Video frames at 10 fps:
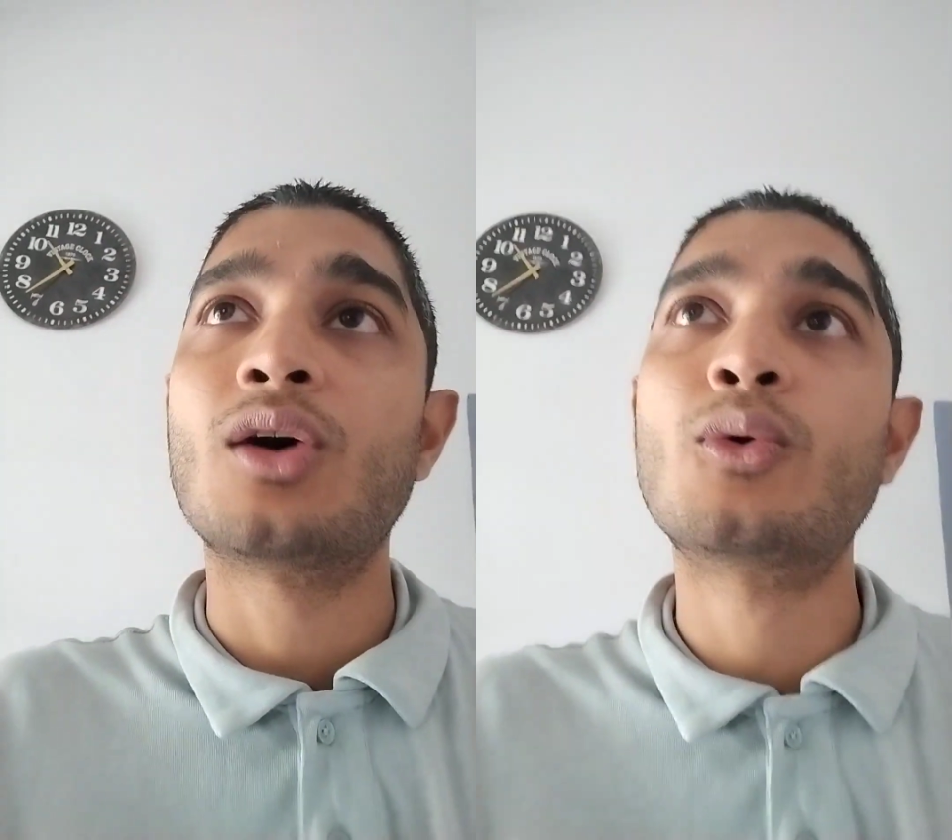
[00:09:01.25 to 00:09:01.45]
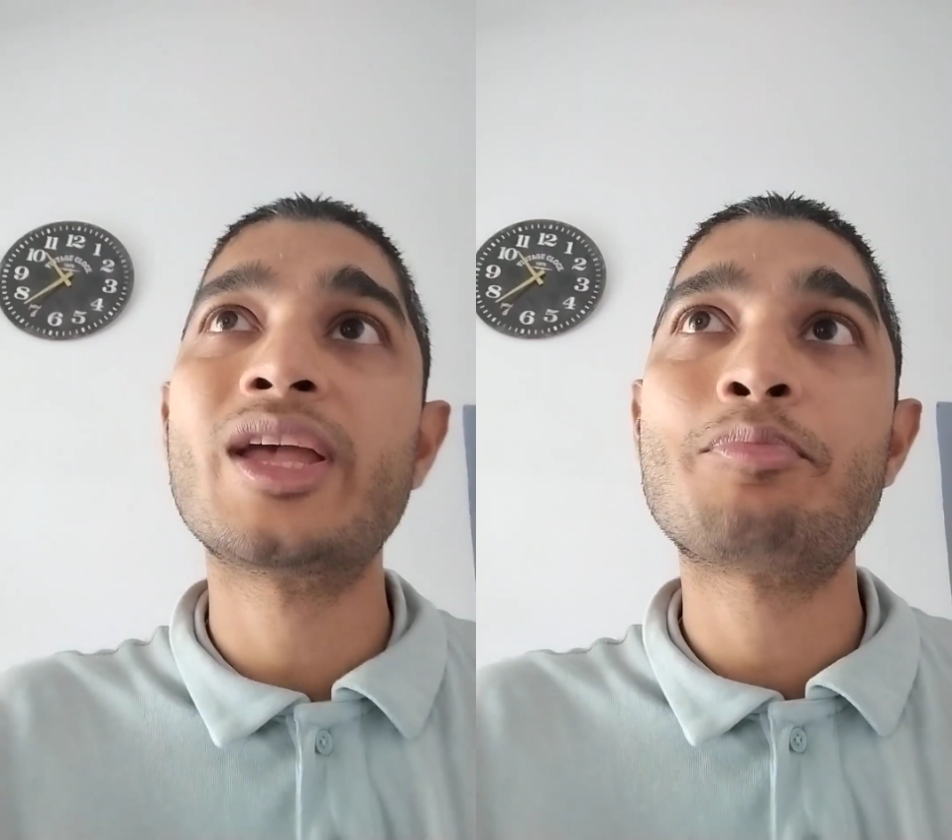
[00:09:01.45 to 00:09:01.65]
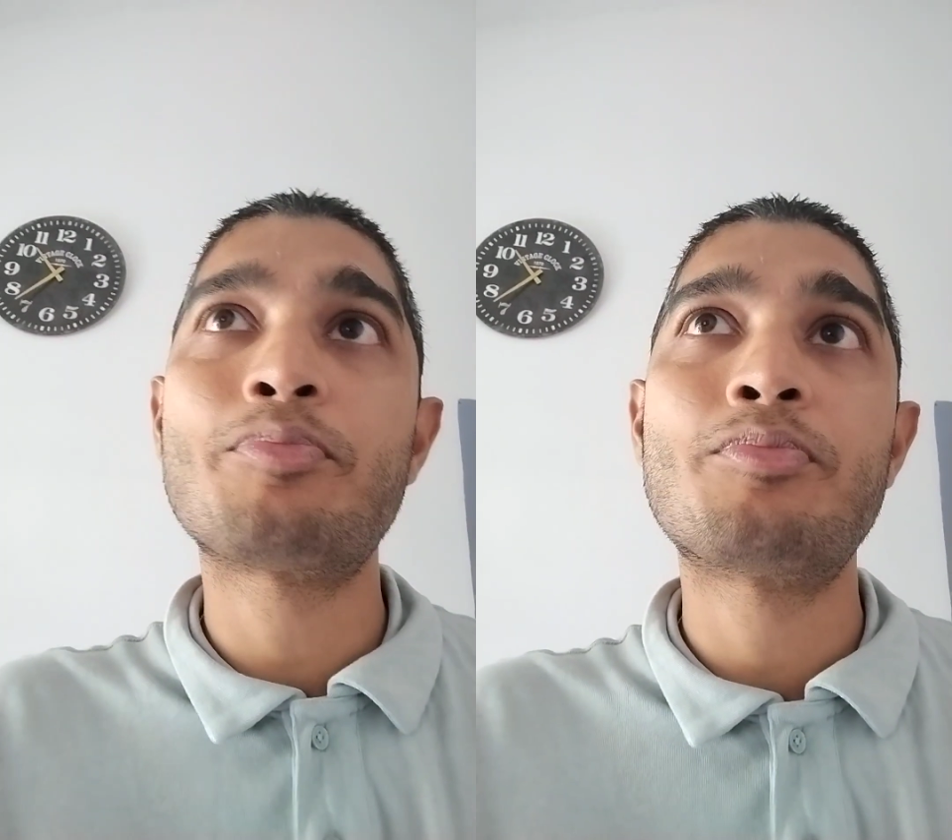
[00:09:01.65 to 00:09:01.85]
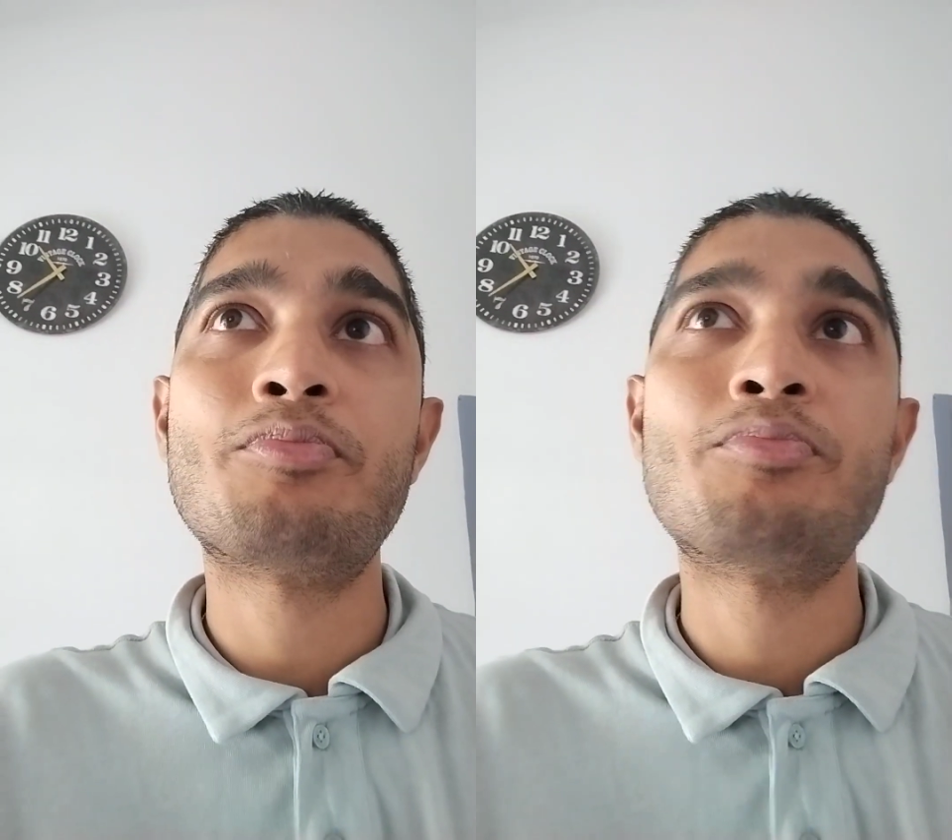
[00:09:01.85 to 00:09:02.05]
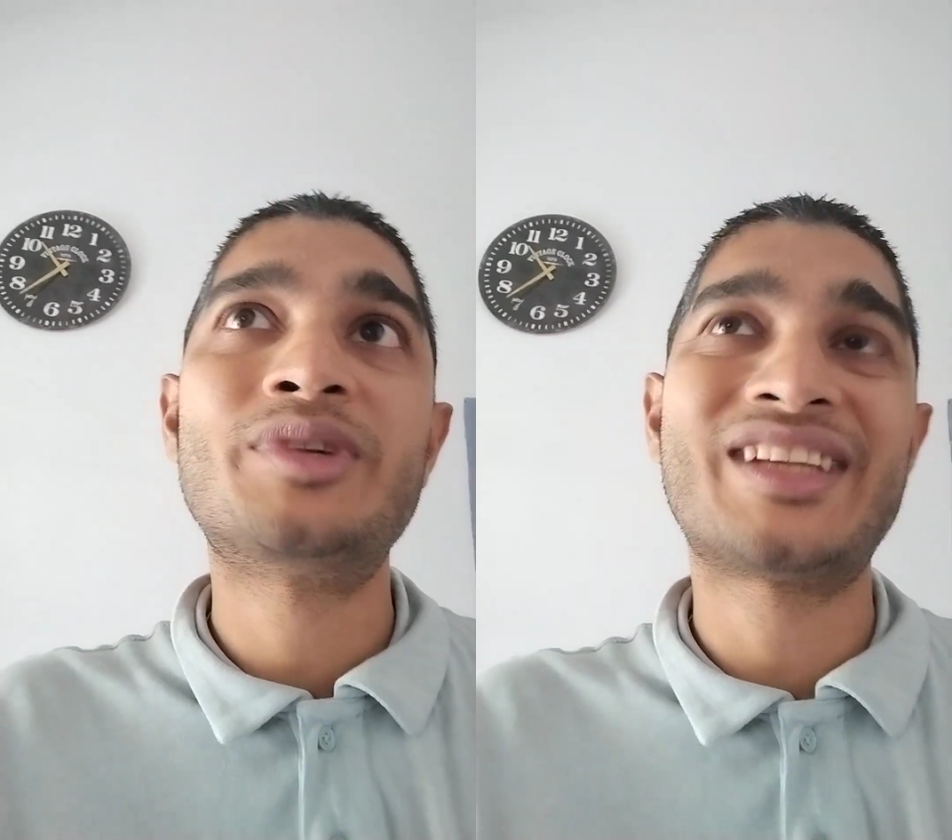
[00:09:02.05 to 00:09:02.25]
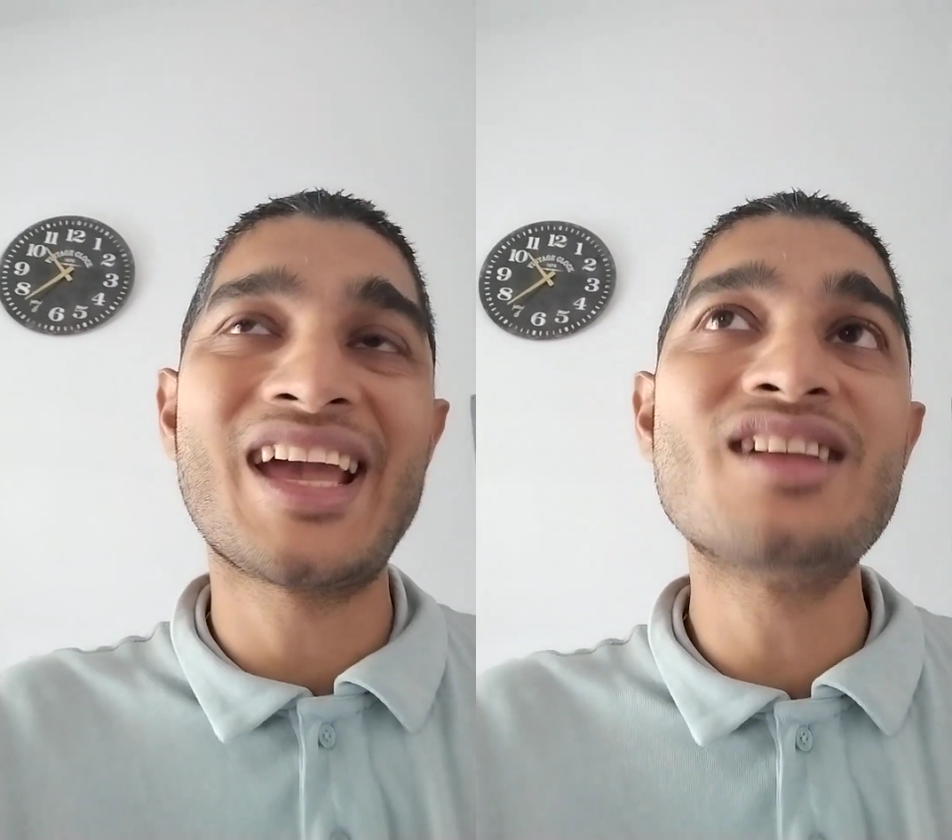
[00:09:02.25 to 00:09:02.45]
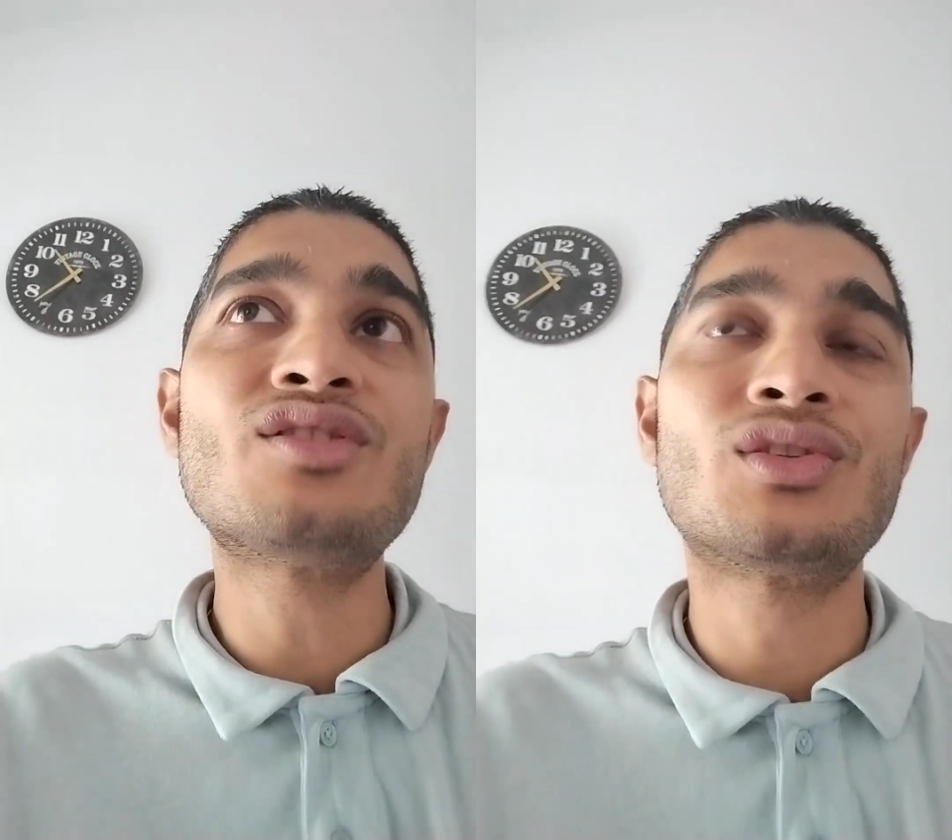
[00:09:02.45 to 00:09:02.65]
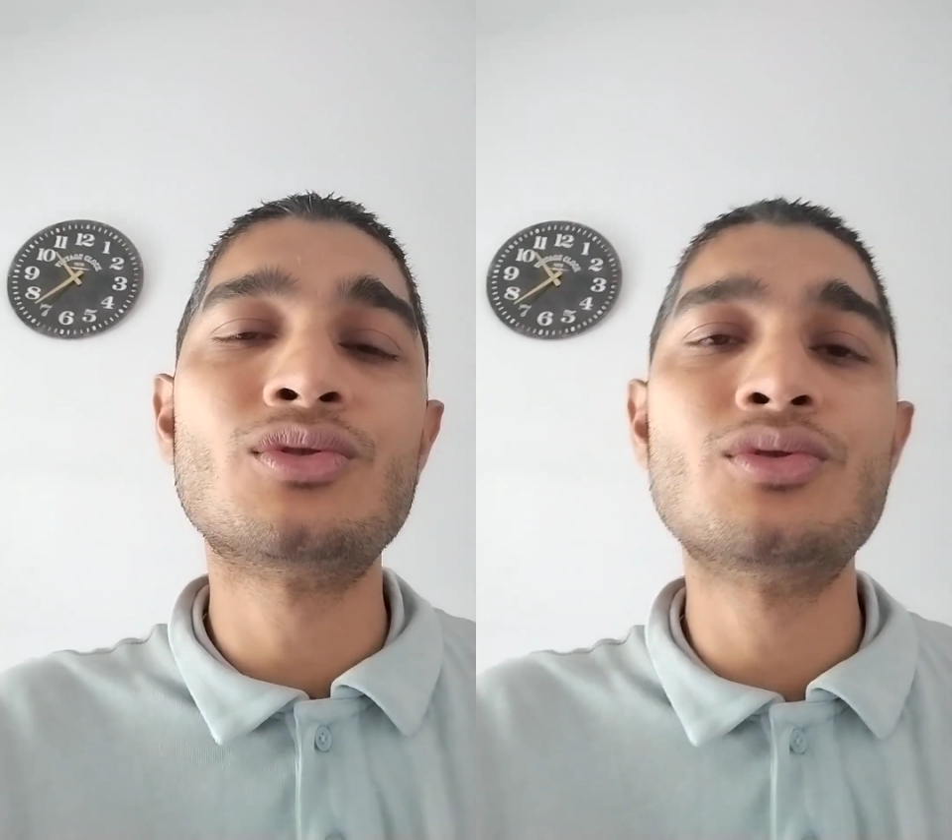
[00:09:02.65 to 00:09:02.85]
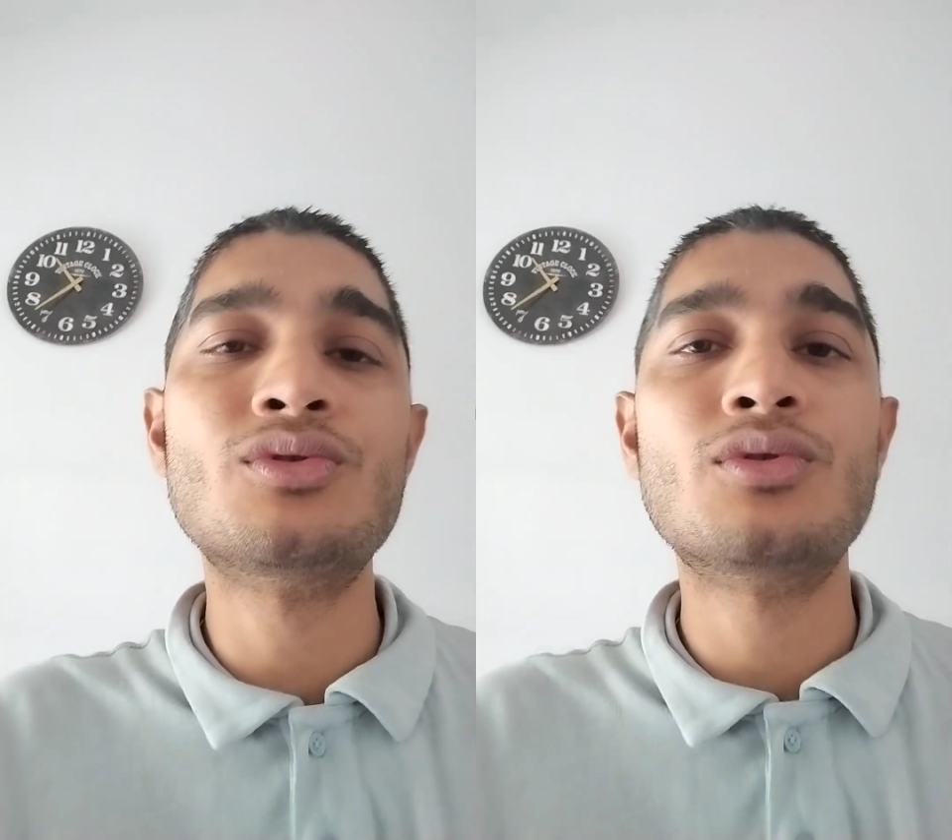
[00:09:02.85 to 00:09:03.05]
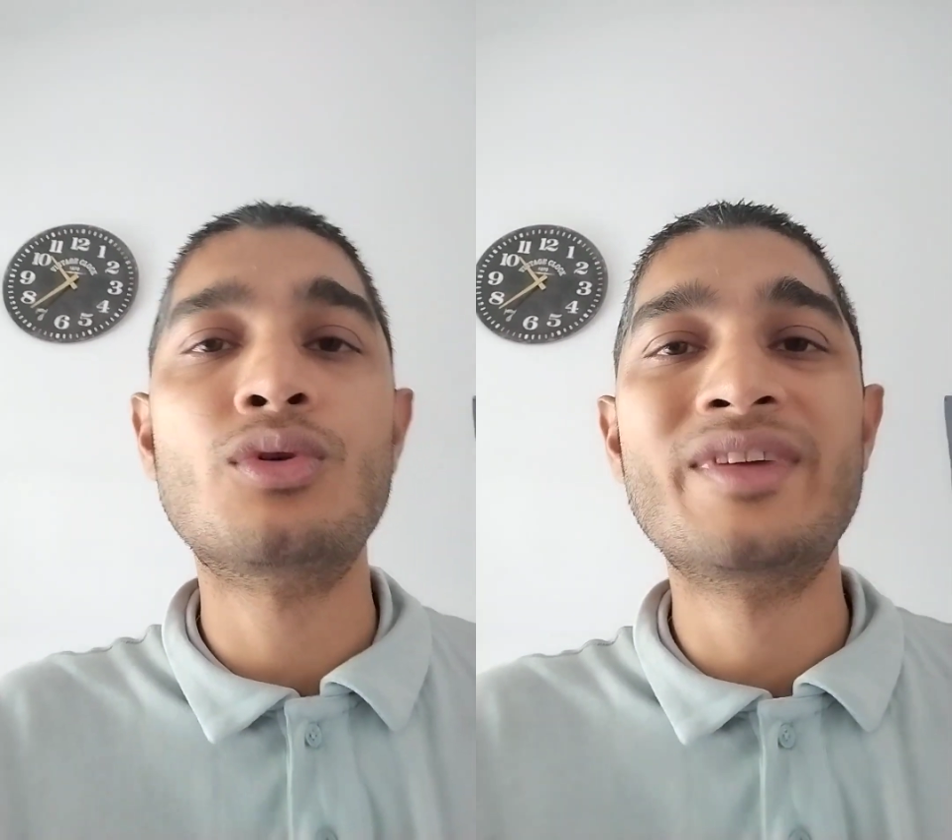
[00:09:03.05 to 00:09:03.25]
we tend to